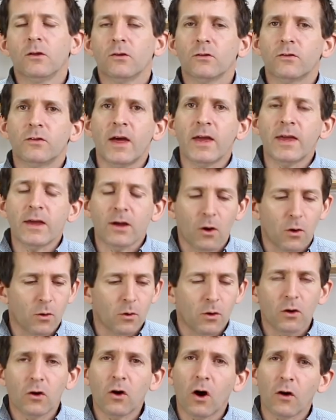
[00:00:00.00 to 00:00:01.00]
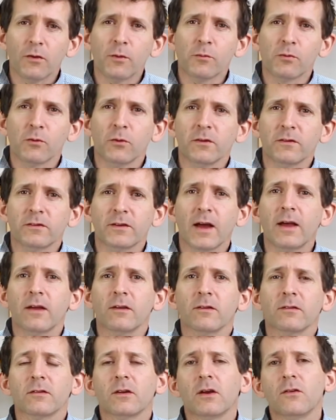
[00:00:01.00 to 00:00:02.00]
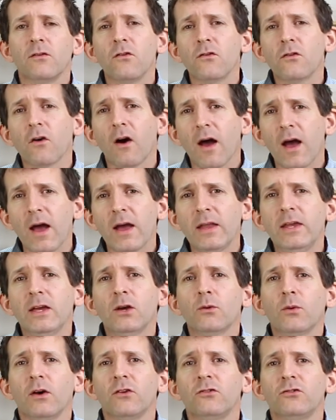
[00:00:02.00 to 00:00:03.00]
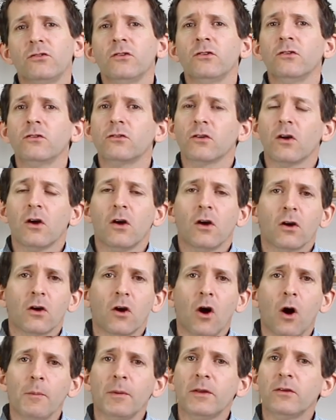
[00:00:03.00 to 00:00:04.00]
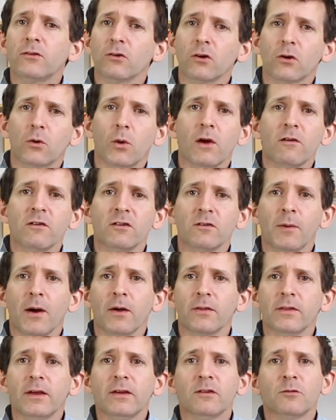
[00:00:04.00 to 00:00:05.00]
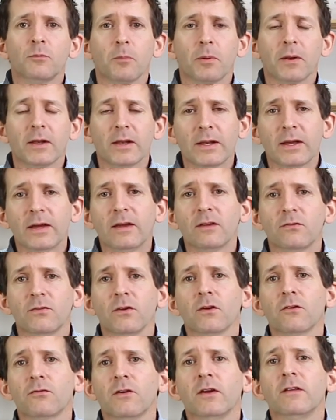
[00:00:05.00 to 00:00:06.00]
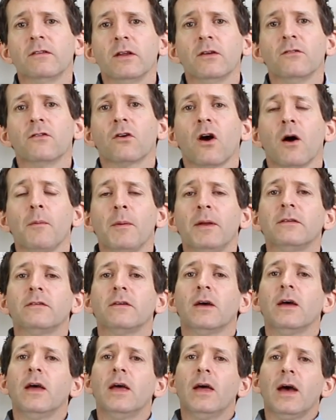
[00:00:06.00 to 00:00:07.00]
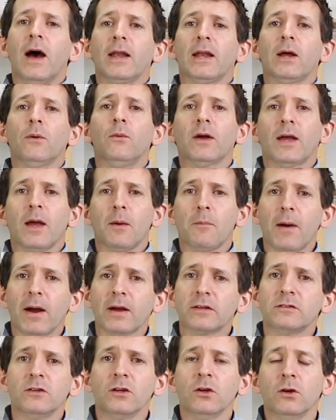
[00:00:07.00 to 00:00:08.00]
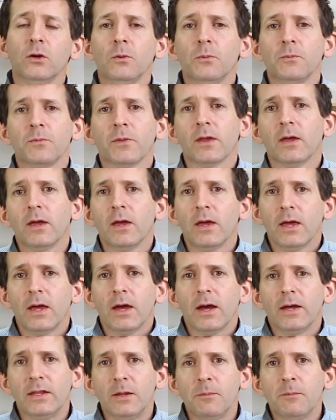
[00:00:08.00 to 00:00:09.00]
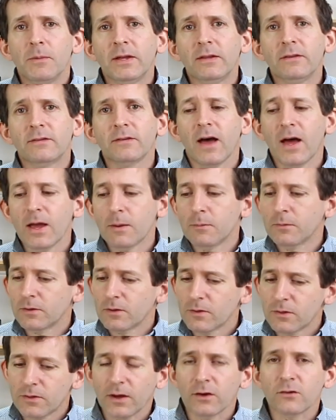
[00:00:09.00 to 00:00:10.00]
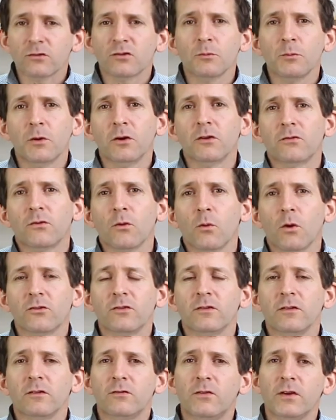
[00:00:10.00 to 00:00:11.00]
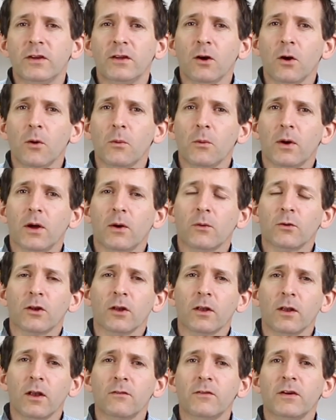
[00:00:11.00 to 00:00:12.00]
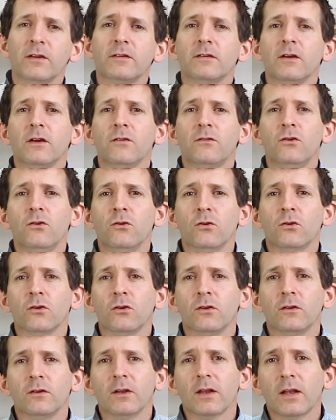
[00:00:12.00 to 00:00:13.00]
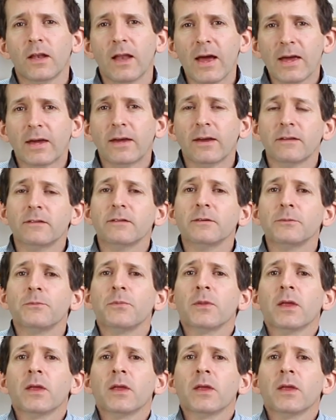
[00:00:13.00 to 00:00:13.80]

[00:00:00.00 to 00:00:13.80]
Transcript: So there you go, coffee brewing scales. If you've got any questions, comments or queries about these, please feel free to leave a comment and I will get back to you. In the meantime, thanks so much for watching this video. I would love it if you could like it.